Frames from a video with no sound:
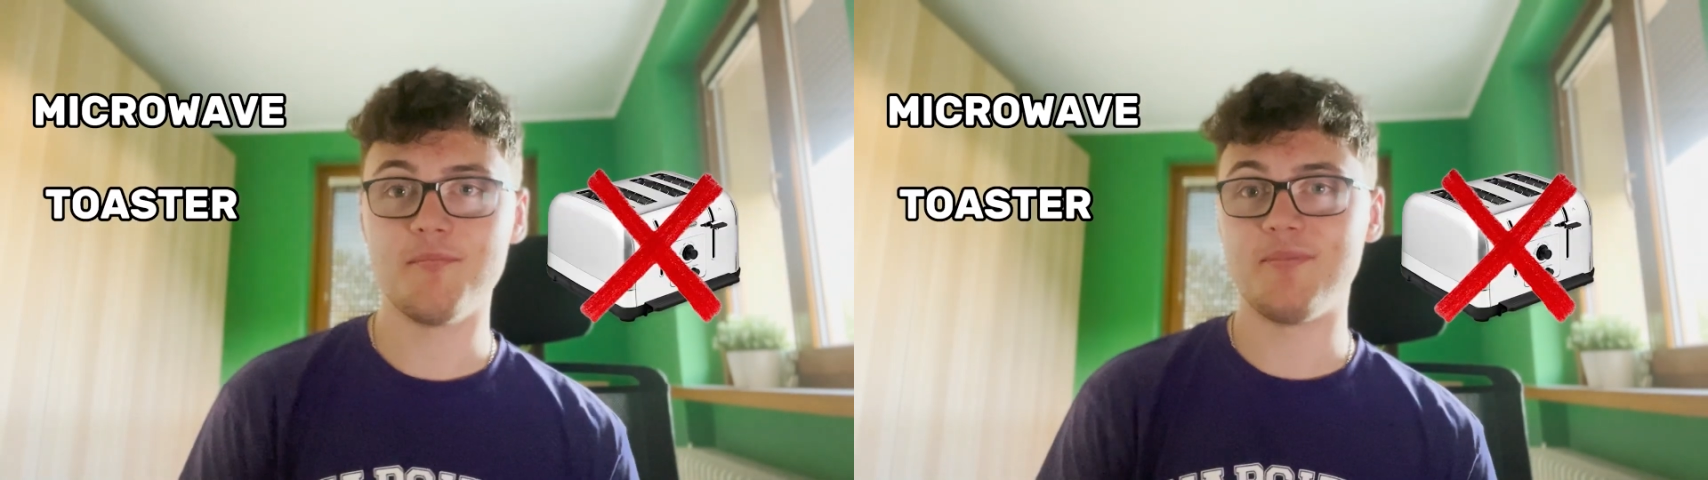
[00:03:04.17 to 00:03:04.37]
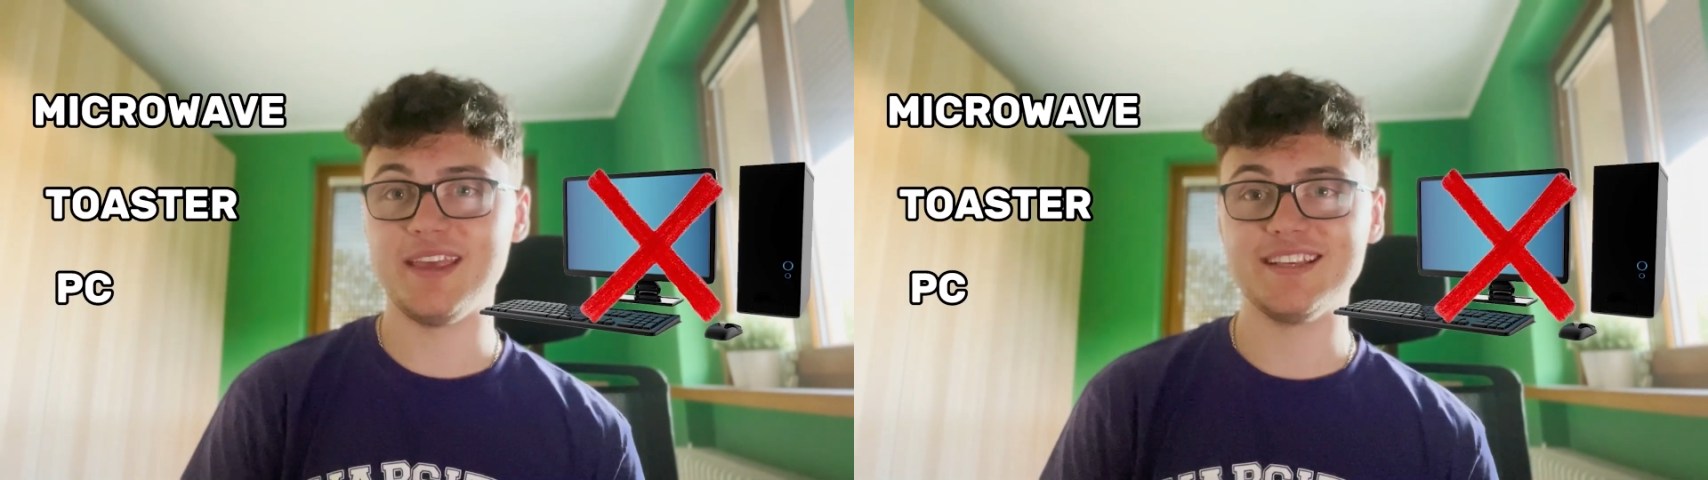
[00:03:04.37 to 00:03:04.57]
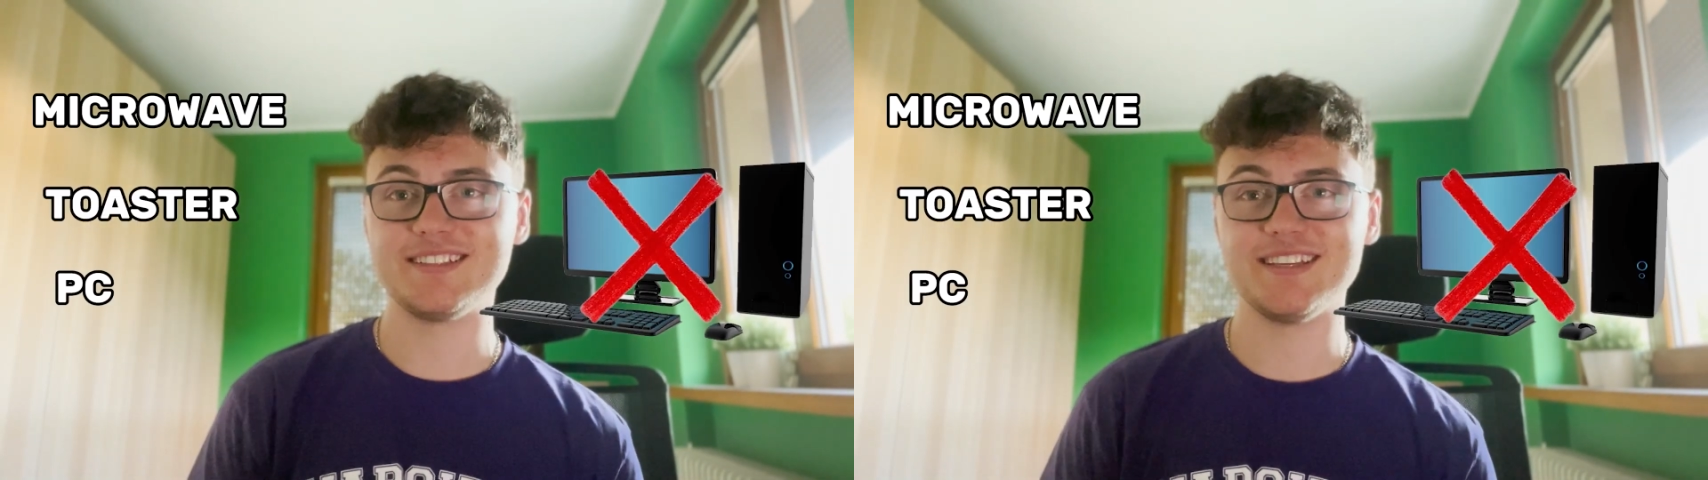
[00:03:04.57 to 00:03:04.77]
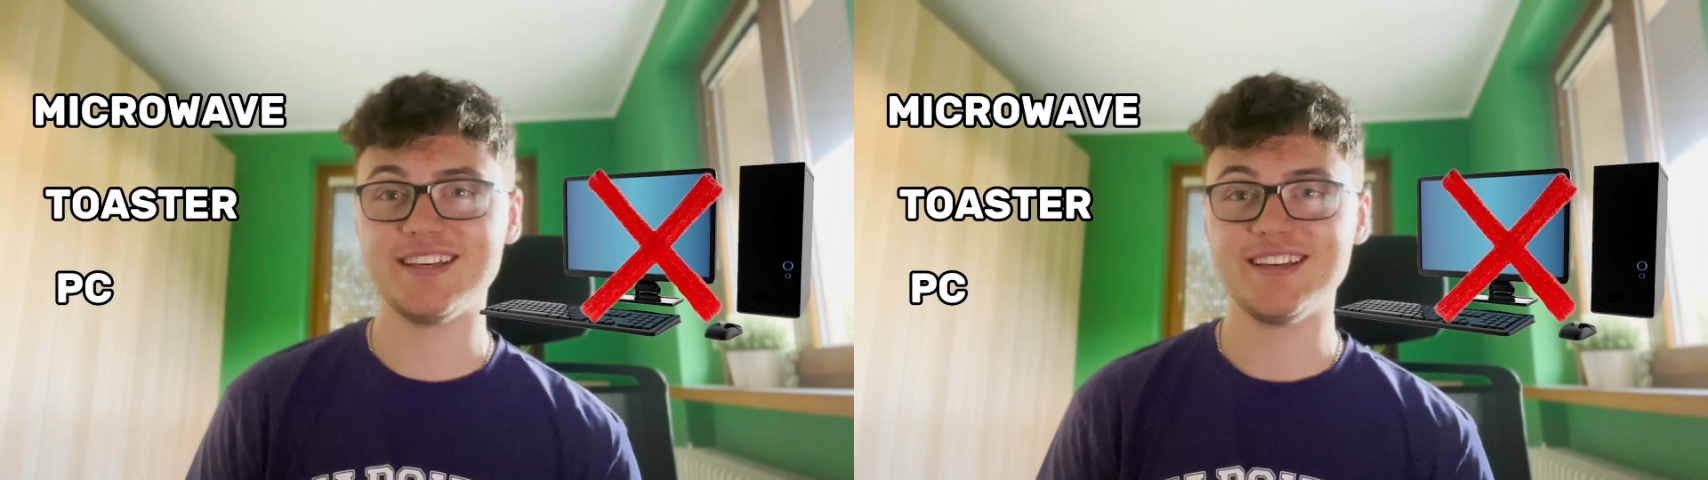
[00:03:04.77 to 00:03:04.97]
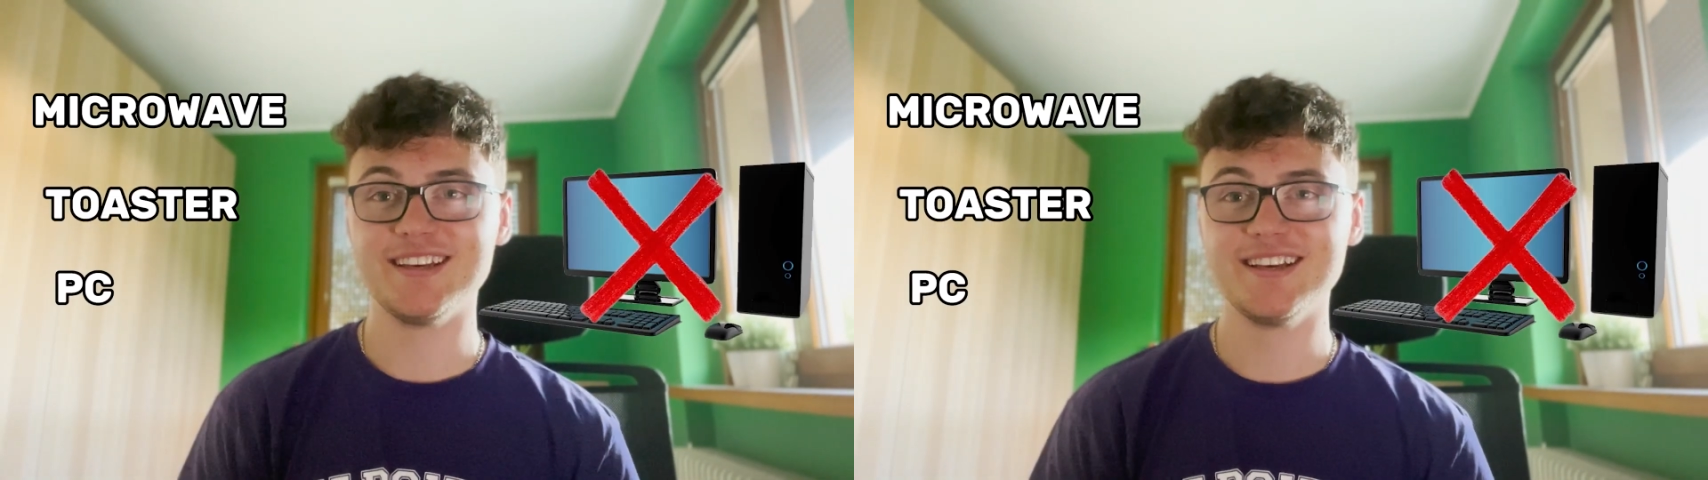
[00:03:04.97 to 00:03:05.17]

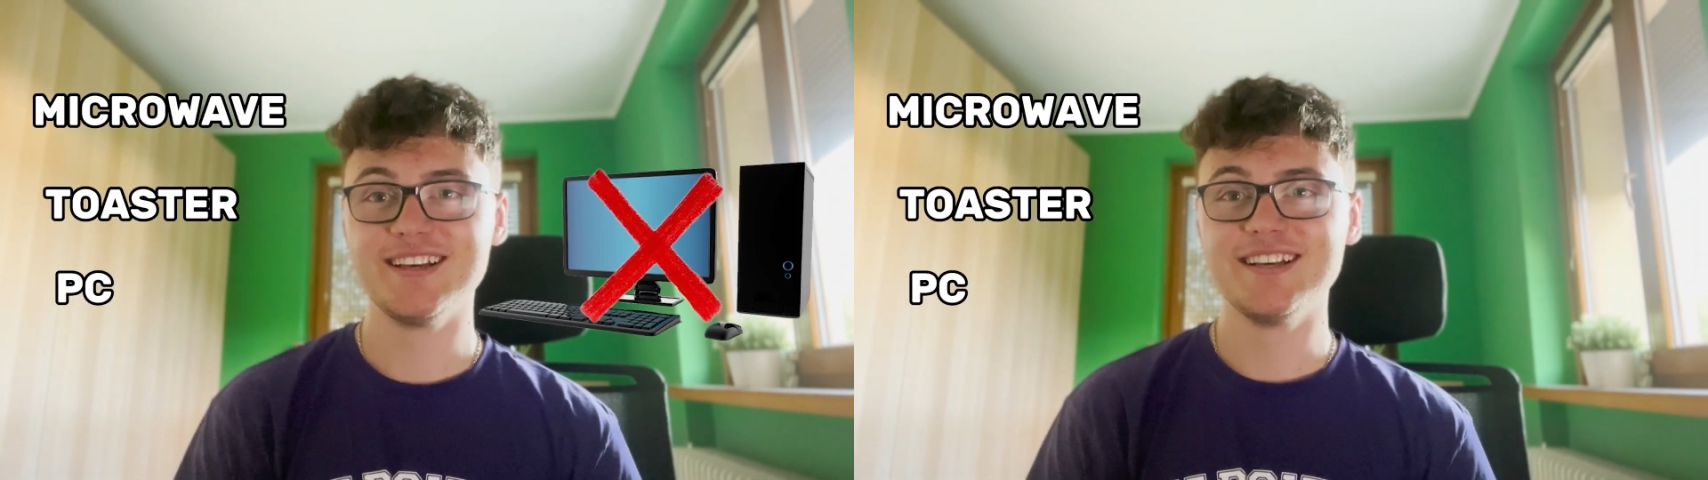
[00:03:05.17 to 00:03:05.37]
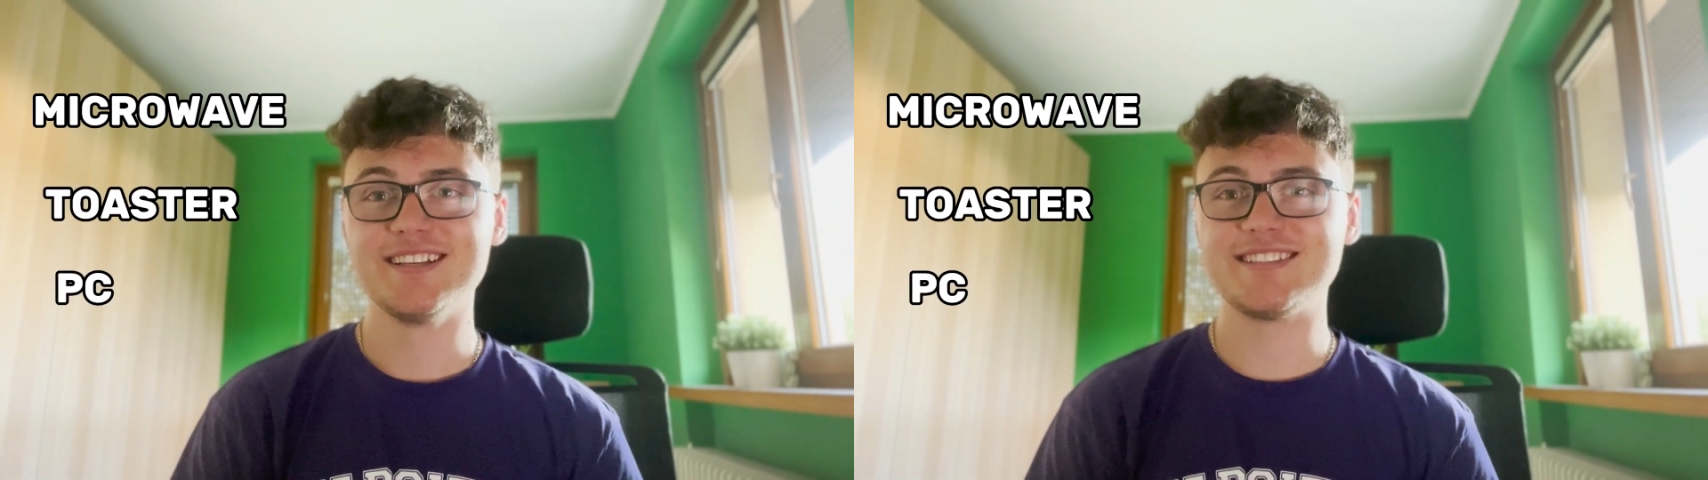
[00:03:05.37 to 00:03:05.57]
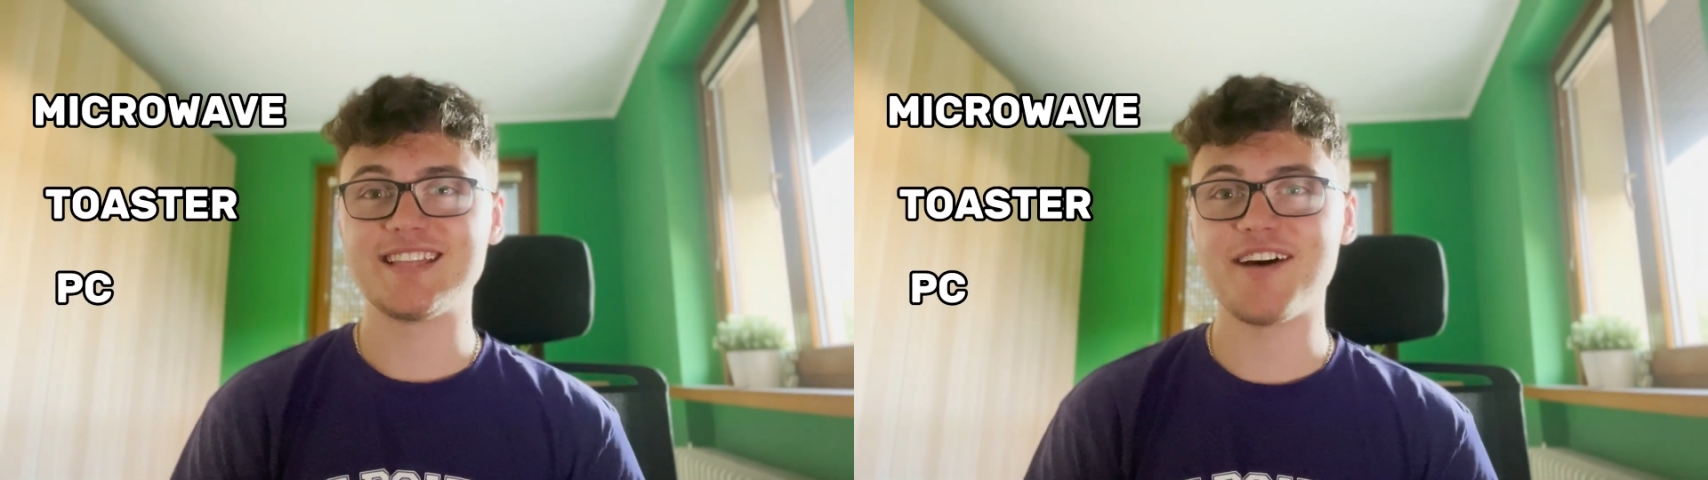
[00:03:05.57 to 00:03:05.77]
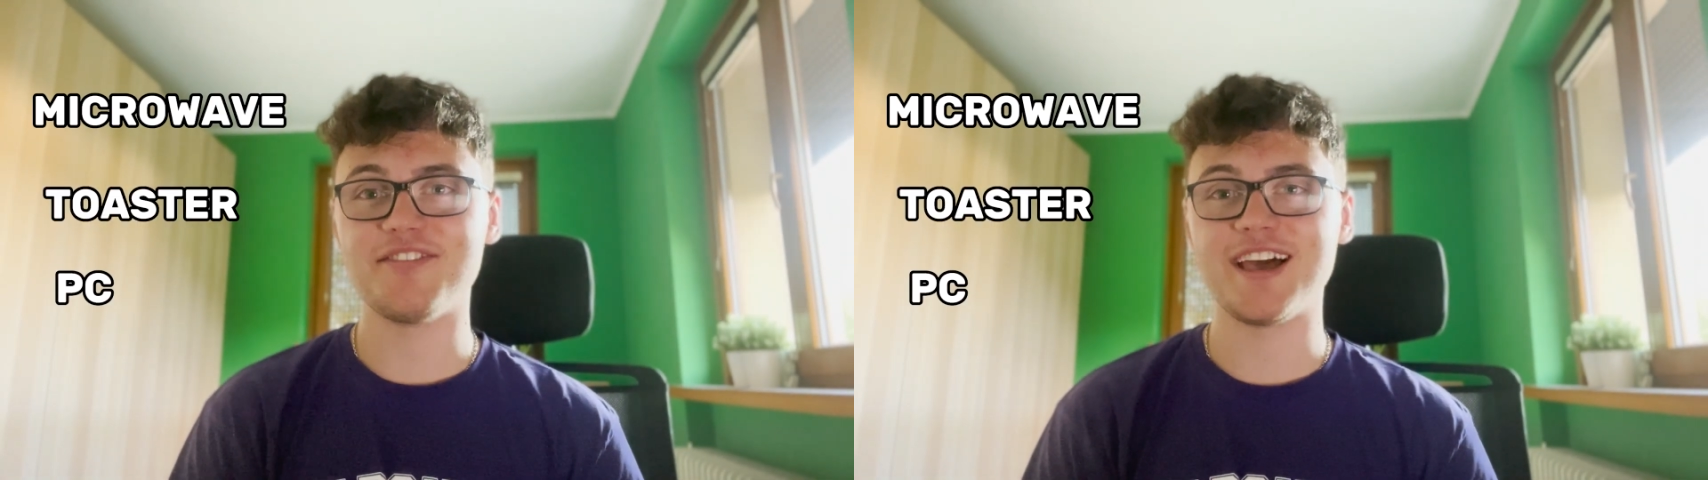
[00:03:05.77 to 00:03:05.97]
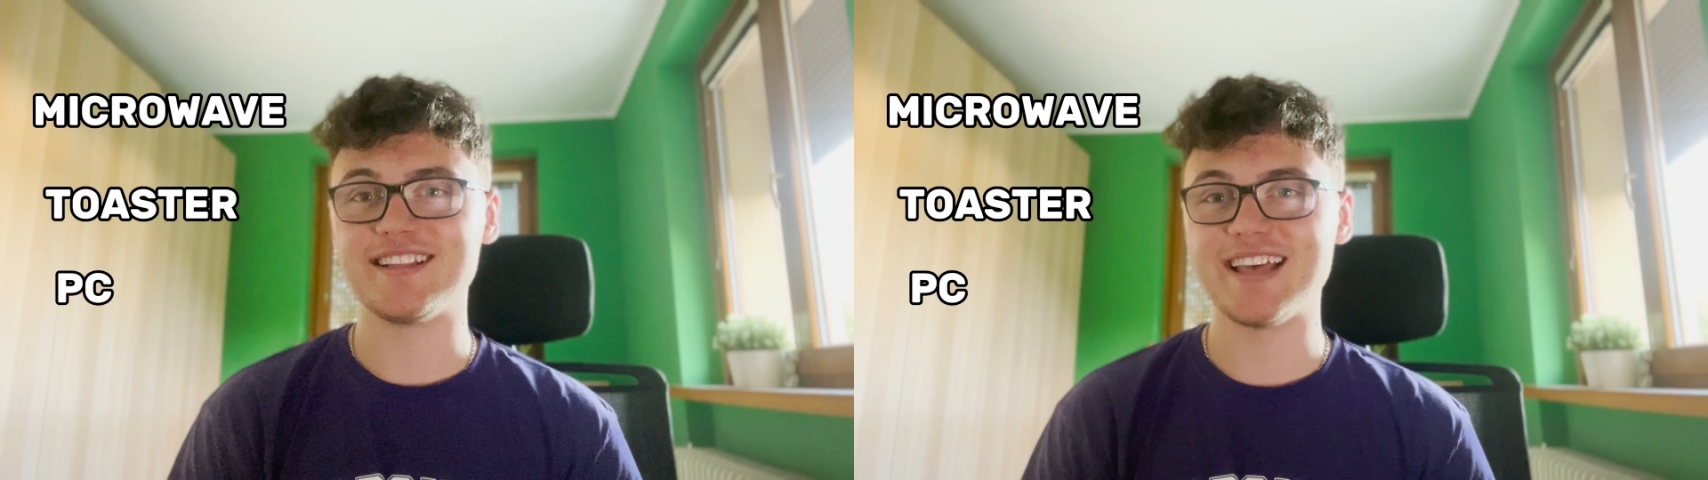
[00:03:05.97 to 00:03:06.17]
PC, stuff
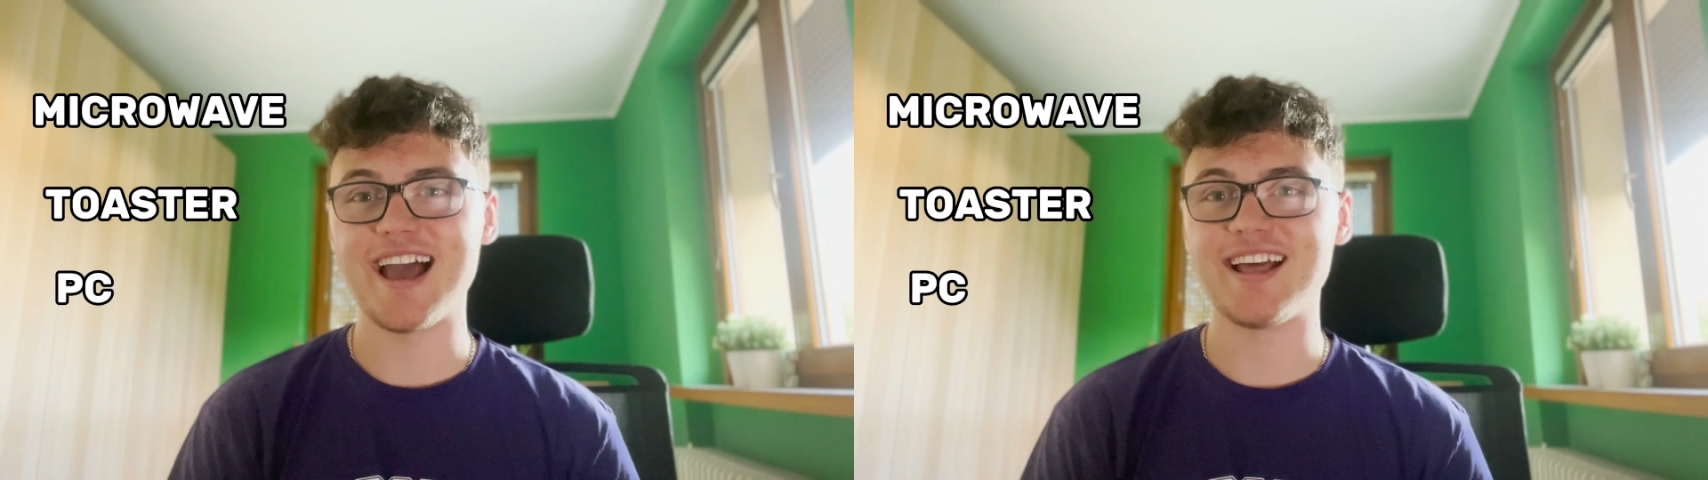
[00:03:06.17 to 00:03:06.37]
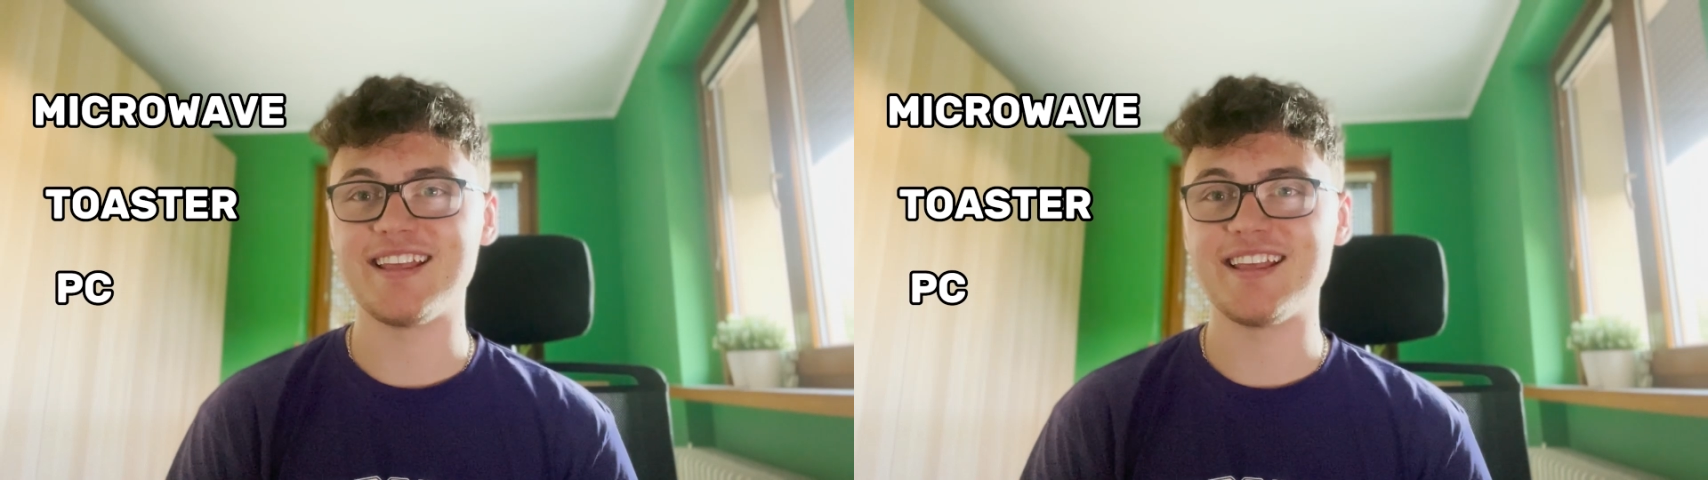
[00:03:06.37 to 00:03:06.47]
like that.